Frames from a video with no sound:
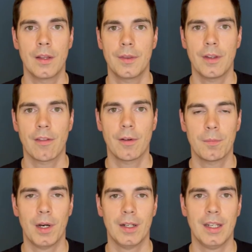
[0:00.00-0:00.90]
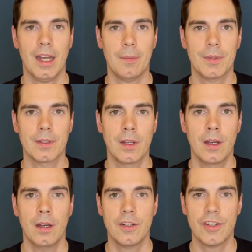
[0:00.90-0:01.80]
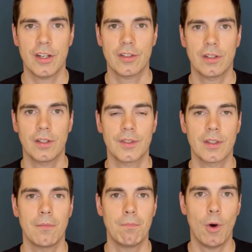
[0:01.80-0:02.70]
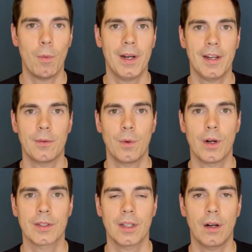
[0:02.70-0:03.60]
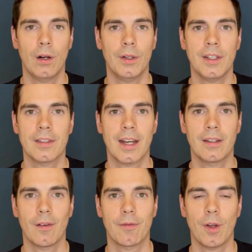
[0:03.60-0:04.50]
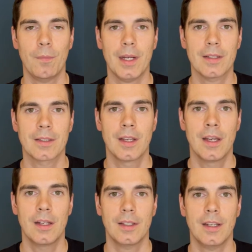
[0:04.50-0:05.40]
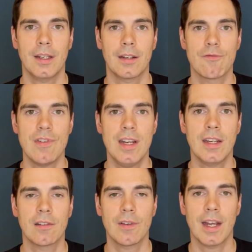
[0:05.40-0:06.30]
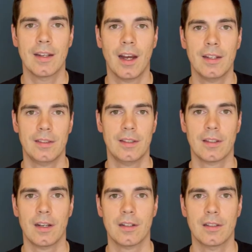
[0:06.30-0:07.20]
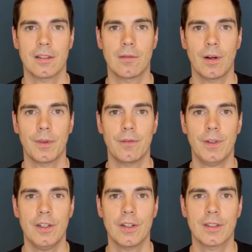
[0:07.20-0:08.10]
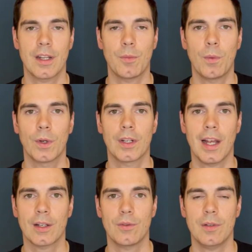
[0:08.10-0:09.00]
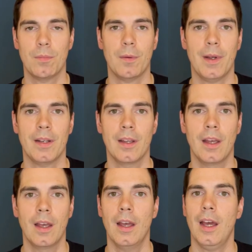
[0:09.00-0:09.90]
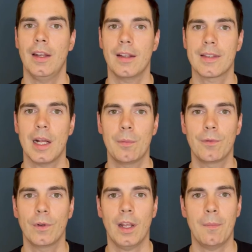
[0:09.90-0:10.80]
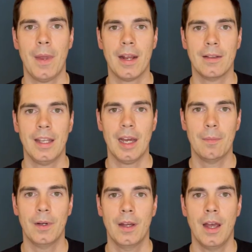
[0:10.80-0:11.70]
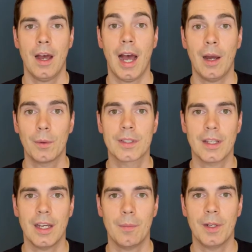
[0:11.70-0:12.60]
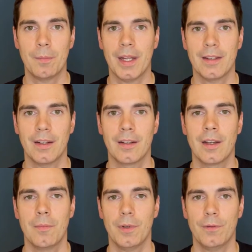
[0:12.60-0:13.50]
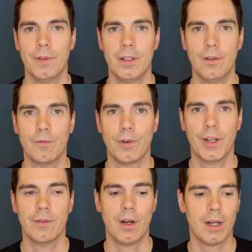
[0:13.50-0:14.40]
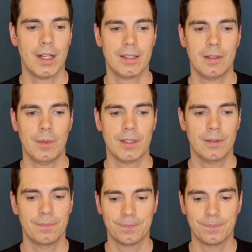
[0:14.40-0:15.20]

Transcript: the third-party apps, gestures, mobile networks, all these kind of topics, they really create nice discussions around the features that we would like to implement, and that's helpful and make the app, I would say, a bit better in front of our customers.